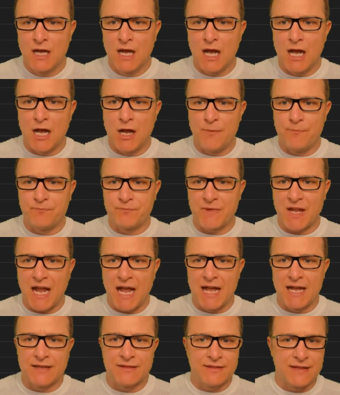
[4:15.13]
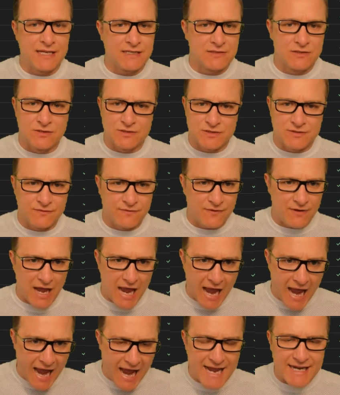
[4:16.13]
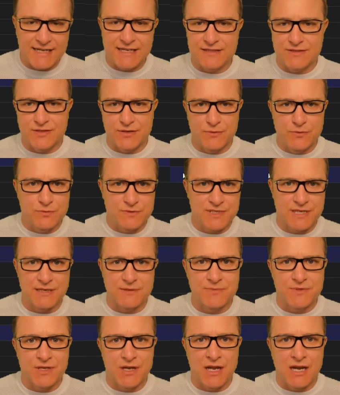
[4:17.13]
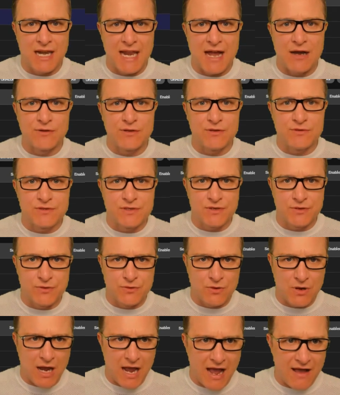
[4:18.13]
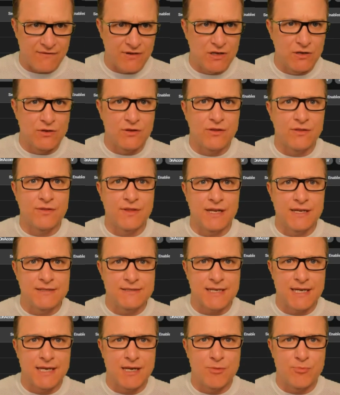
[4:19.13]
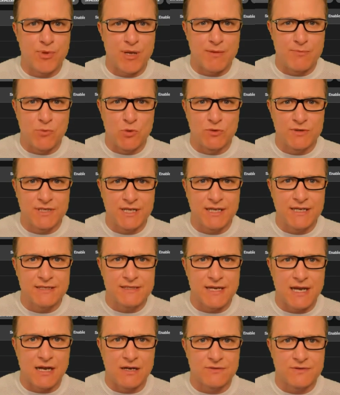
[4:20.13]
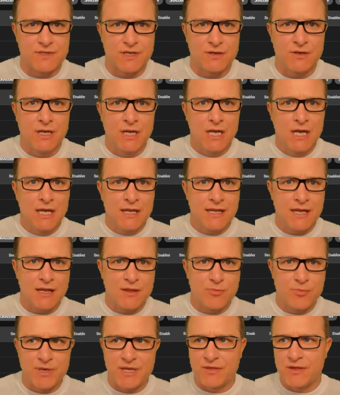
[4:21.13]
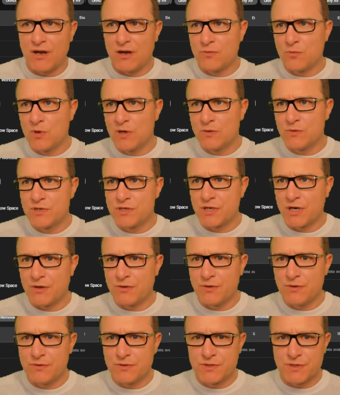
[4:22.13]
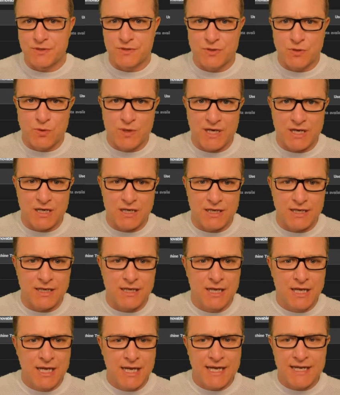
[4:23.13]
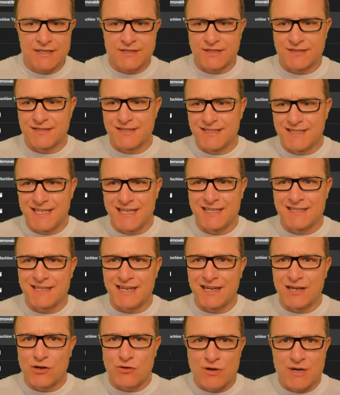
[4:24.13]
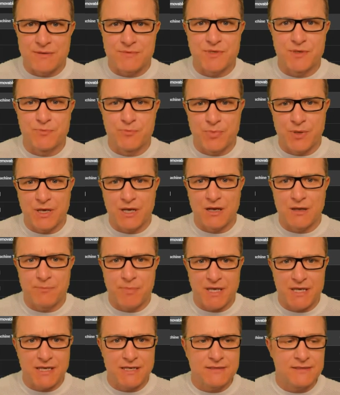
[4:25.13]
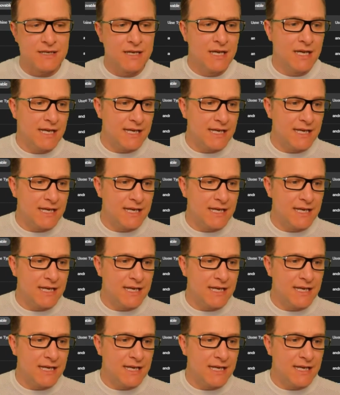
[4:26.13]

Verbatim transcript: Um, and there's lots of handy tool tips that allow you to have a look at things in a bit more detail. So the other bit that I will show you just quickly is just the disk encryption piece.